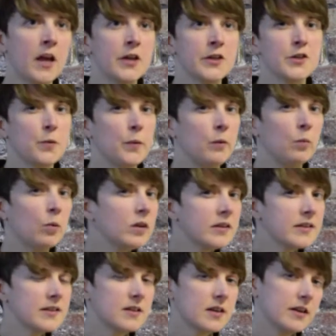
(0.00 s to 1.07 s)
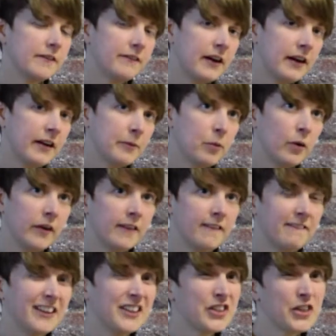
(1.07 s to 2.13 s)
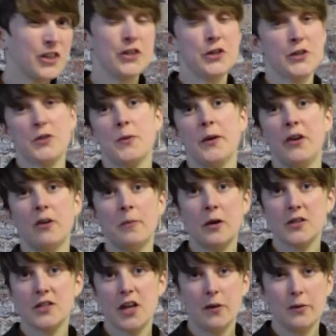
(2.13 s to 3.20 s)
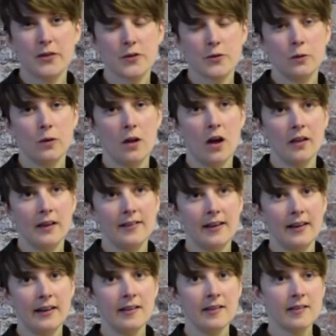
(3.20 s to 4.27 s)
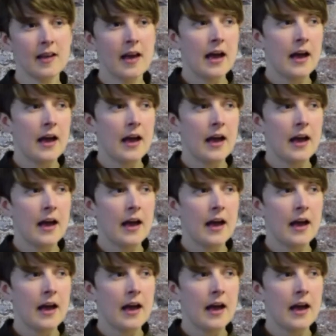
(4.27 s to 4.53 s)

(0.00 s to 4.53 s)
So we wouldn't advise putting the fish in just when you're about to go on school holidays.